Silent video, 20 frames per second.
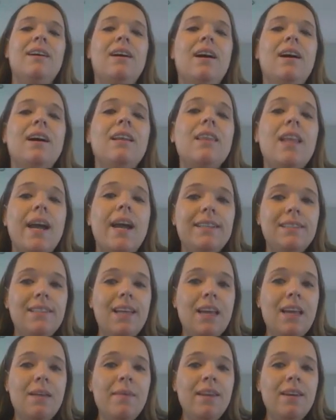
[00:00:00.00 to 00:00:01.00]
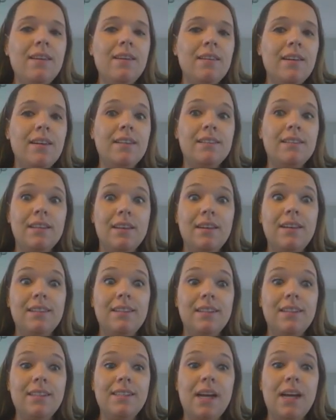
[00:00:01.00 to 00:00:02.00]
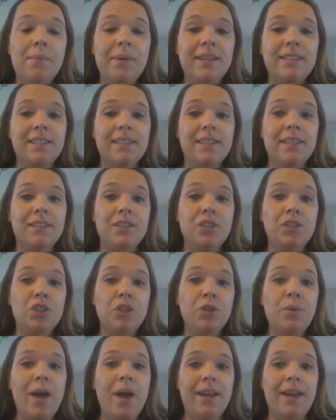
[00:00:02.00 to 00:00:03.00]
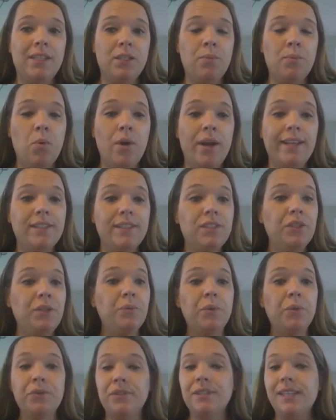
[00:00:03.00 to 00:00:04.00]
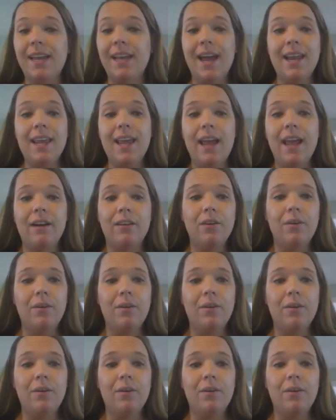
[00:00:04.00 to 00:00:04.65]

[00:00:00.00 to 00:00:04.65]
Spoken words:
A line segment is easy to tell because it has two endpoints. You won't see any arrow